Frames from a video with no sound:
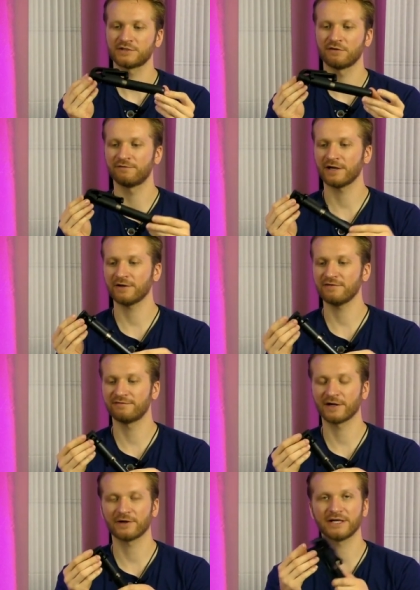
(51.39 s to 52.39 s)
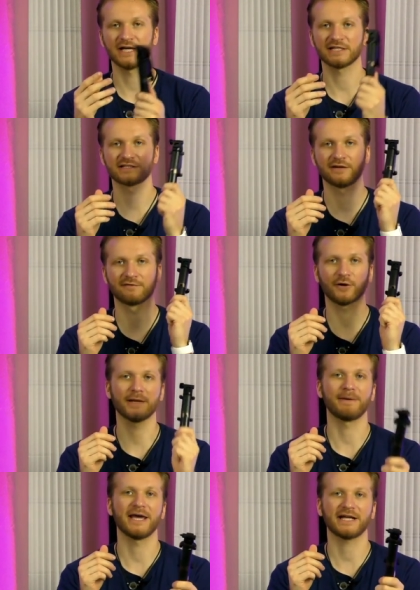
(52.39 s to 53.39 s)
So very, very nice for
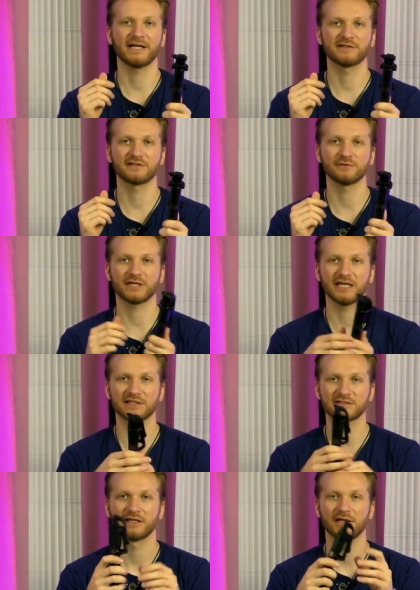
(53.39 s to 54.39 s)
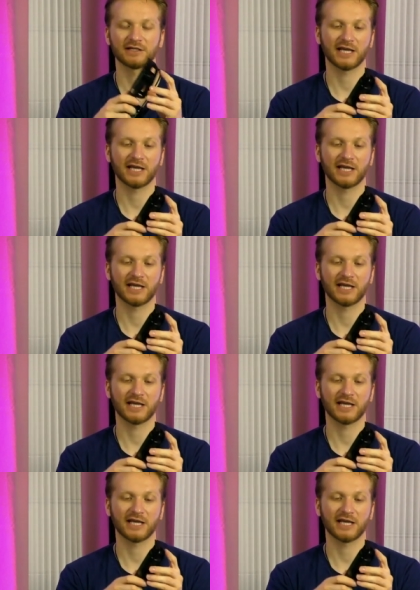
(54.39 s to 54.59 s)
a pack-on suitcase,